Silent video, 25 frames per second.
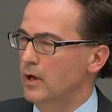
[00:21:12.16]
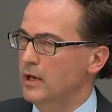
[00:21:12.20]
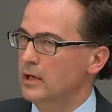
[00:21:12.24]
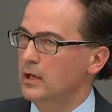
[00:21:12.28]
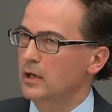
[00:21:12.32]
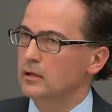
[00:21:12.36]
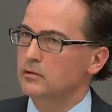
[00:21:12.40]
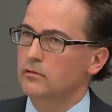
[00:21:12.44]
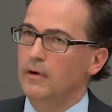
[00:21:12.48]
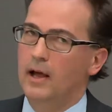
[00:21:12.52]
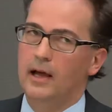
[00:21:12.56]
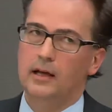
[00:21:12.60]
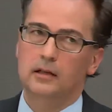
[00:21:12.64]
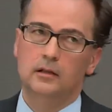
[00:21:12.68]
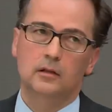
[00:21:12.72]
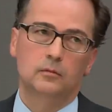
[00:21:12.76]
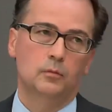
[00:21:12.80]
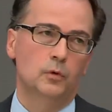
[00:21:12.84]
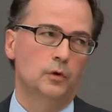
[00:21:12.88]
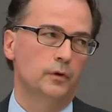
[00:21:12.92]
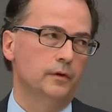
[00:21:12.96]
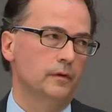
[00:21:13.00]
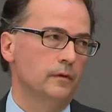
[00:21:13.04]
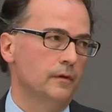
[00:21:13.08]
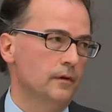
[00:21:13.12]
attracted
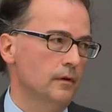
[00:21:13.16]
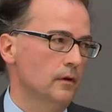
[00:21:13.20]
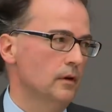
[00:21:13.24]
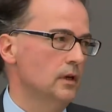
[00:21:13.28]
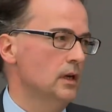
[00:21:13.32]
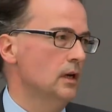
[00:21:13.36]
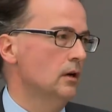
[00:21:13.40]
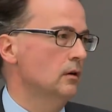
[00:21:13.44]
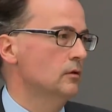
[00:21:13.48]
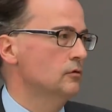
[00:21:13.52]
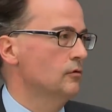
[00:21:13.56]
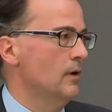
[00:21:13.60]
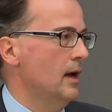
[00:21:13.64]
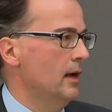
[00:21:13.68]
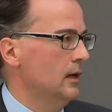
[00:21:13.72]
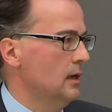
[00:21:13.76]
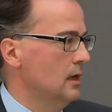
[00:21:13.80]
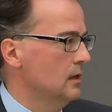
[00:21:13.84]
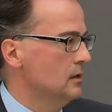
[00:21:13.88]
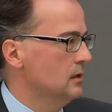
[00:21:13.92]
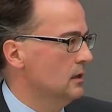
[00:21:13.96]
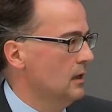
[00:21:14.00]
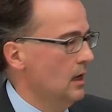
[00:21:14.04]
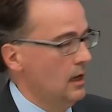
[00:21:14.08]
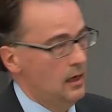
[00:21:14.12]
more than 30 contracting
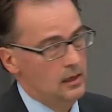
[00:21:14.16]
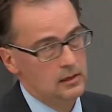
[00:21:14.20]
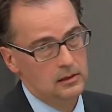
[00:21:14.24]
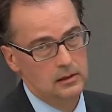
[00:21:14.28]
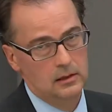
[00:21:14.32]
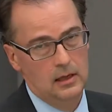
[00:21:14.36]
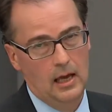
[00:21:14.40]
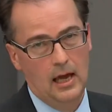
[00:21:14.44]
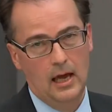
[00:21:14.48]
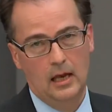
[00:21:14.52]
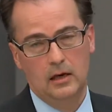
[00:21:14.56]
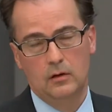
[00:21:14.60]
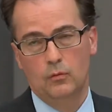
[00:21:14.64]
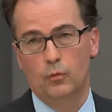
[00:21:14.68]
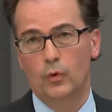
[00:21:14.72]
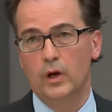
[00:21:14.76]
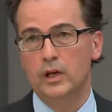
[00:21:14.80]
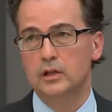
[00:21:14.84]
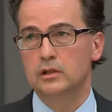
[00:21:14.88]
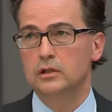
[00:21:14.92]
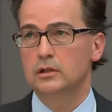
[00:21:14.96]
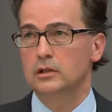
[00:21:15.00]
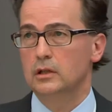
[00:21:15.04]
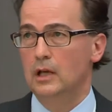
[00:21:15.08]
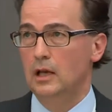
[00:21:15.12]
states and
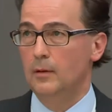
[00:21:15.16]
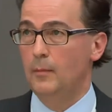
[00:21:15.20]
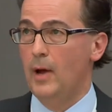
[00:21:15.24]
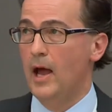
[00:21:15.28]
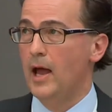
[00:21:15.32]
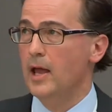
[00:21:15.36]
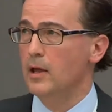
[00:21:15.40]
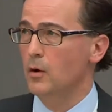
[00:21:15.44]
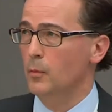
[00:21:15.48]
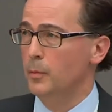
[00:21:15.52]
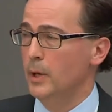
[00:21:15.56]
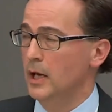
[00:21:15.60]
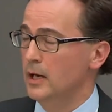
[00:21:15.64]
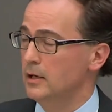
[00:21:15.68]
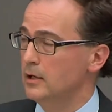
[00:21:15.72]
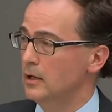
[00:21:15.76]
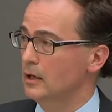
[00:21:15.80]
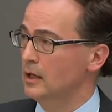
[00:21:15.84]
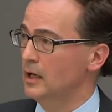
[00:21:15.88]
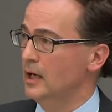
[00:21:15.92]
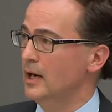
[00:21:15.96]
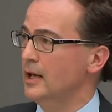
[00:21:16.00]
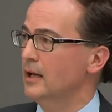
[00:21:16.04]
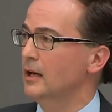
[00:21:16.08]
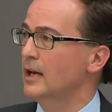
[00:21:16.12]
which, in my opinion,
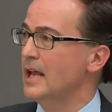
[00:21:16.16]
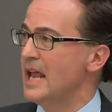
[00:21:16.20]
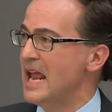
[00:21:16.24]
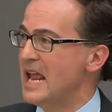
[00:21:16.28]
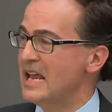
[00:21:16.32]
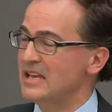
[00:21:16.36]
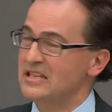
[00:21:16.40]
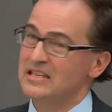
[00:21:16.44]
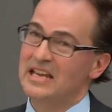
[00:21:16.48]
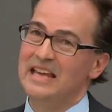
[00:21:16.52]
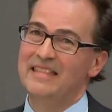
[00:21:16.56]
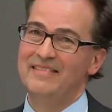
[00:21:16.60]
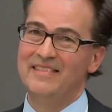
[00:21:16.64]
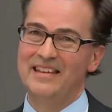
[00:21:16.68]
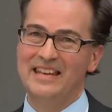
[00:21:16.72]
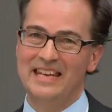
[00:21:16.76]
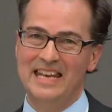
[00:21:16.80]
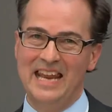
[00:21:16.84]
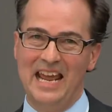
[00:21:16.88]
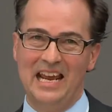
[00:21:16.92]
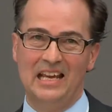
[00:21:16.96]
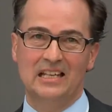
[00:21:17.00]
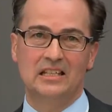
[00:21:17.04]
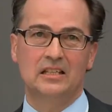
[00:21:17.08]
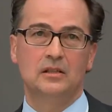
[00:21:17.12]
clearly is the
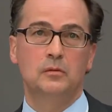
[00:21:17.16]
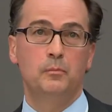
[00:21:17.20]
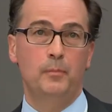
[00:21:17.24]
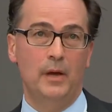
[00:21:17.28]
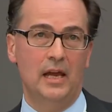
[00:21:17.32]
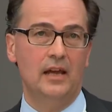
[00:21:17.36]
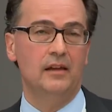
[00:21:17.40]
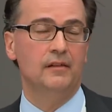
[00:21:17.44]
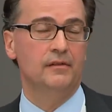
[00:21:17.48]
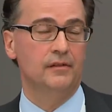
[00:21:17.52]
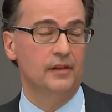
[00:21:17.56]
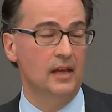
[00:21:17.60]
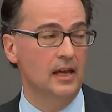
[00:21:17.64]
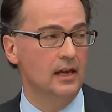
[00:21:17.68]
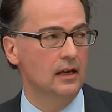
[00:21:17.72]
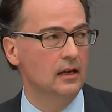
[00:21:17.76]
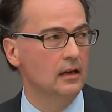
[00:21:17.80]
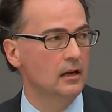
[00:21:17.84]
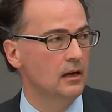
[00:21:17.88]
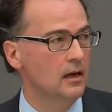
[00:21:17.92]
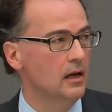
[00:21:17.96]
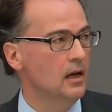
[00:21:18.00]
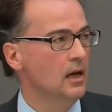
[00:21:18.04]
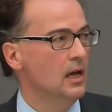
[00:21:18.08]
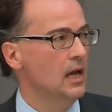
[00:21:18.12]
next big
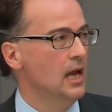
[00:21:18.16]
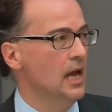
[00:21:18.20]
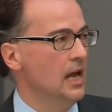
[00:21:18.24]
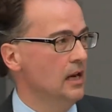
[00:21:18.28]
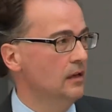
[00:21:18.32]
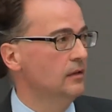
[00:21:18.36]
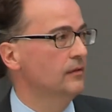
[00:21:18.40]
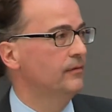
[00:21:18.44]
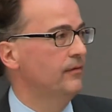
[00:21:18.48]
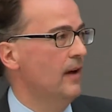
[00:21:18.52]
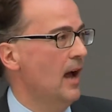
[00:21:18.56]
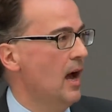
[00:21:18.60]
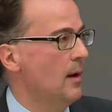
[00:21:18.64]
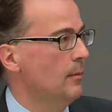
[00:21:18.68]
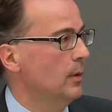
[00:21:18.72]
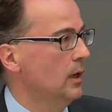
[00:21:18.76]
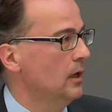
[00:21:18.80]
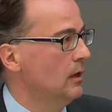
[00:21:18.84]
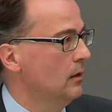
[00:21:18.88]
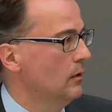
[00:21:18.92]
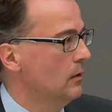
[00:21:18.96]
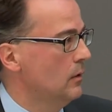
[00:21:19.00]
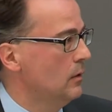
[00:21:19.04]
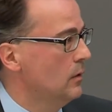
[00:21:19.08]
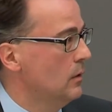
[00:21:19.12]
thing in the family
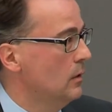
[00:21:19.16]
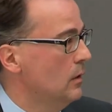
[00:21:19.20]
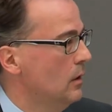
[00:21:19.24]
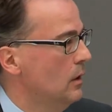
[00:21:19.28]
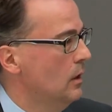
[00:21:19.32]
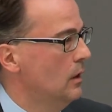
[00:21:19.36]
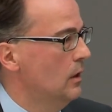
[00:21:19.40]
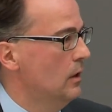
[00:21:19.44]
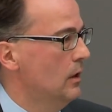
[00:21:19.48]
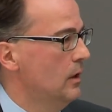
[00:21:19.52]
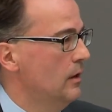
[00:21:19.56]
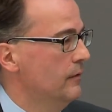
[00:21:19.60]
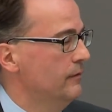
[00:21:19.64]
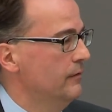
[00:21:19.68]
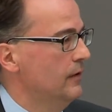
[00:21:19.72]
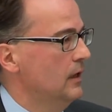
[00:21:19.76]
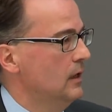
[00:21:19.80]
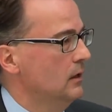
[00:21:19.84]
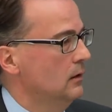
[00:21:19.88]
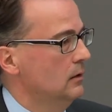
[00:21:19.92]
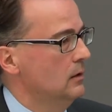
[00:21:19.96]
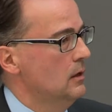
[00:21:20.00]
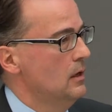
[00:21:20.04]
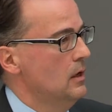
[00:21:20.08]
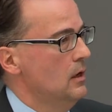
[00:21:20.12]
law
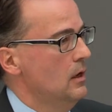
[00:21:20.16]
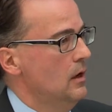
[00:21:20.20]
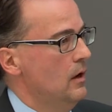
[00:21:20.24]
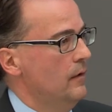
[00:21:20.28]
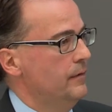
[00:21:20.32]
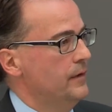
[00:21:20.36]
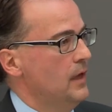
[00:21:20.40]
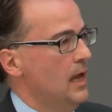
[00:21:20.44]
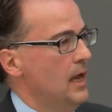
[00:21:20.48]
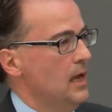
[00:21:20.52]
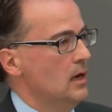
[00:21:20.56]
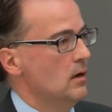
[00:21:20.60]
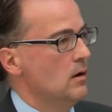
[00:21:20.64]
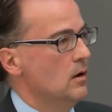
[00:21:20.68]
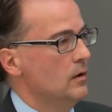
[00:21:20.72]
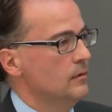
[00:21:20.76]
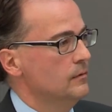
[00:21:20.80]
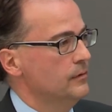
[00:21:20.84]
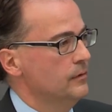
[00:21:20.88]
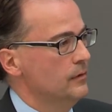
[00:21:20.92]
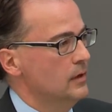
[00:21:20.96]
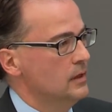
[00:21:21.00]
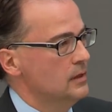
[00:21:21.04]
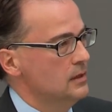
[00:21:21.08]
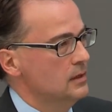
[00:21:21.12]
field of the Hague
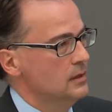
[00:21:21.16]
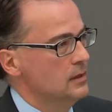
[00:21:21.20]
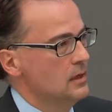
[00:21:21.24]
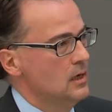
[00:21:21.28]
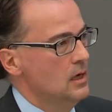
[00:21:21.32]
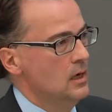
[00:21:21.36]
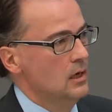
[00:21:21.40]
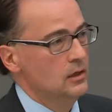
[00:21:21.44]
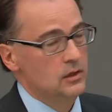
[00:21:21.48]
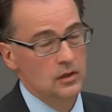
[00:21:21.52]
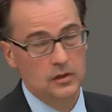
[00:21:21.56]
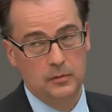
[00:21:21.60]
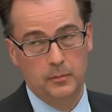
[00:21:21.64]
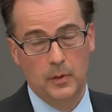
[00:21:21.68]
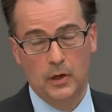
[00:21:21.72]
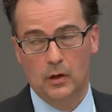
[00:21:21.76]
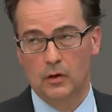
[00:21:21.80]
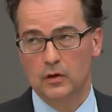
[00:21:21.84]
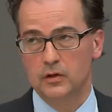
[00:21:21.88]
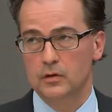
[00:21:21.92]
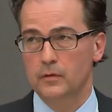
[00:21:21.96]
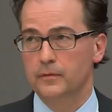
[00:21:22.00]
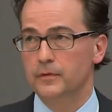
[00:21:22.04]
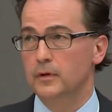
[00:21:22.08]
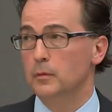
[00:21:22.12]
Conference, just
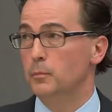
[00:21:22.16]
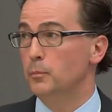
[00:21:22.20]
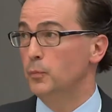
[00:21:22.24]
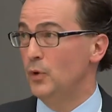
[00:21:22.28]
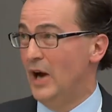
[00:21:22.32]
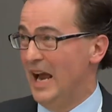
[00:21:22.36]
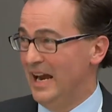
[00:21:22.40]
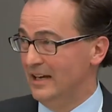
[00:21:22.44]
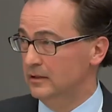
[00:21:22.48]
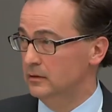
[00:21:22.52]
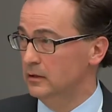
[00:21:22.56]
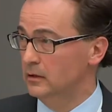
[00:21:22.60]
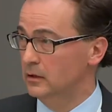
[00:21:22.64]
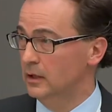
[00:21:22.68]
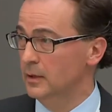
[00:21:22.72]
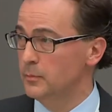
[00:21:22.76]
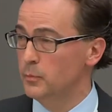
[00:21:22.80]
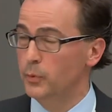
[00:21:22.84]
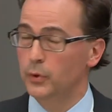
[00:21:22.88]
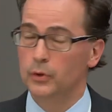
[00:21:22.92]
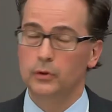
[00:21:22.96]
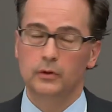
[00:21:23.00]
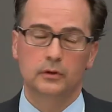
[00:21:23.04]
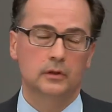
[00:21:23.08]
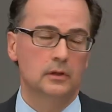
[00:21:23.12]
because of the practical
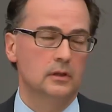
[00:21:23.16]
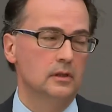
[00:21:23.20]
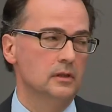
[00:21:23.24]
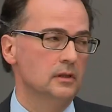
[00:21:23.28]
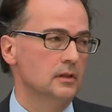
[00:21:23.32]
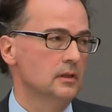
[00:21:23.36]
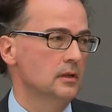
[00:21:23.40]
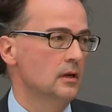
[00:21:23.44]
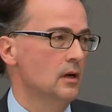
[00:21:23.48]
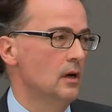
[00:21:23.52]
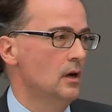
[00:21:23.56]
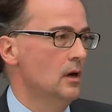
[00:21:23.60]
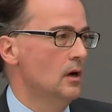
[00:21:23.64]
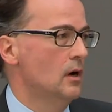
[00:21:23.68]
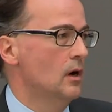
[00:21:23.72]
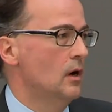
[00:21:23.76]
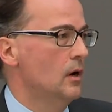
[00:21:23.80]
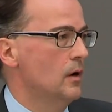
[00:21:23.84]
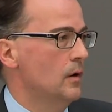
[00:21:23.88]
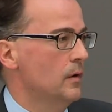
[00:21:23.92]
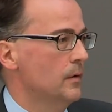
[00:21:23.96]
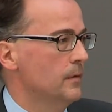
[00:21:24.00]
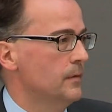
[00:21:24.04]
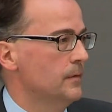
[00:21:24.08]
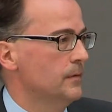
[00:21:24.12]
importance
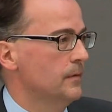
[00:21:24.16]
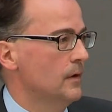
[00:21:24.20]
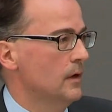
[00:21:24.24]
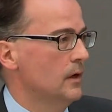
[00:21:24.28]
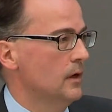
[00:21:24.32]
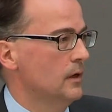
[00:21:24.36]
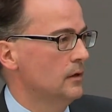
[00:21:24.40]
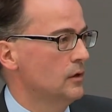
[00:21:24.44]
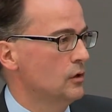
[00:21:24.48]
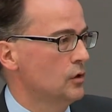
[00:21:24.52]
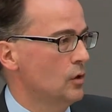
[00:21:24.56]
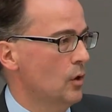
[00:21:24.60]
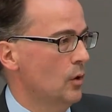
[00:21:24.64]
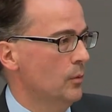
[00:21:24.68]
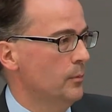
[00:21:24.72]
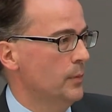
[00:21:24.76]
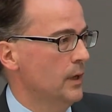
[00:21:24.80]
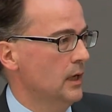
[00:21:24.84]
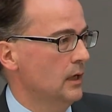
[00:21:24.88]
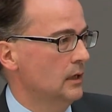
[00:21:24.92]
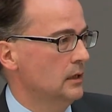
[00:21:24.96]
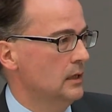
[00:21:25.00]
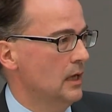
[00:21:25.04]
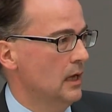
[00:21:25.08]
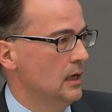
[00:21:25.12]
of the
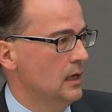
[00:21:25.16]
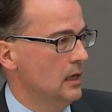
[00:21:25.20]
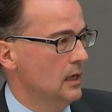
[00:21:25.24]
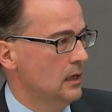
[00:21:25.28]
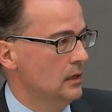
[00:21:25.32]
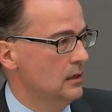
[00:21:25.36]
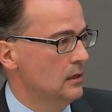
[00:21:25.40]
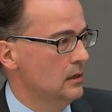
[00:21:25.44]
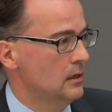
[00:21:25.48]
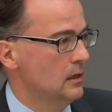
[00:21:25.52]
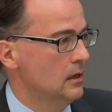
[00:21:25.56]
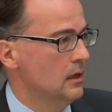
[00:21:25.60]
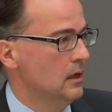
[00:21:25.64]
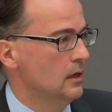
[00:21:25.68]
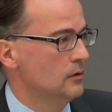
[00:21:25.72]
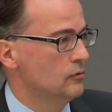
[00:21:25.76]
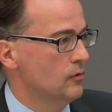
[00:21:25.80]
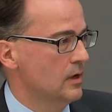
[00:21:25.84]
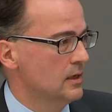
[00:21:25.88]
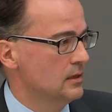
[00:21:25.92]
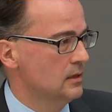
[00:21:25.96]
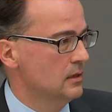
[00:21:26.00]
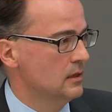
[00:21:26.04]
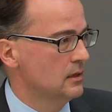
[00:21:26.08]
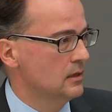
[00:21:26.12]
topic that it
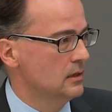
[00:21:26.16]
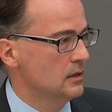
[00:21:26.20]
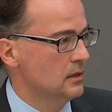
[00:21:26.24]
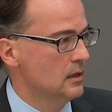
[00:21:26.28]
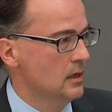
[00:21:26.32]
addresses.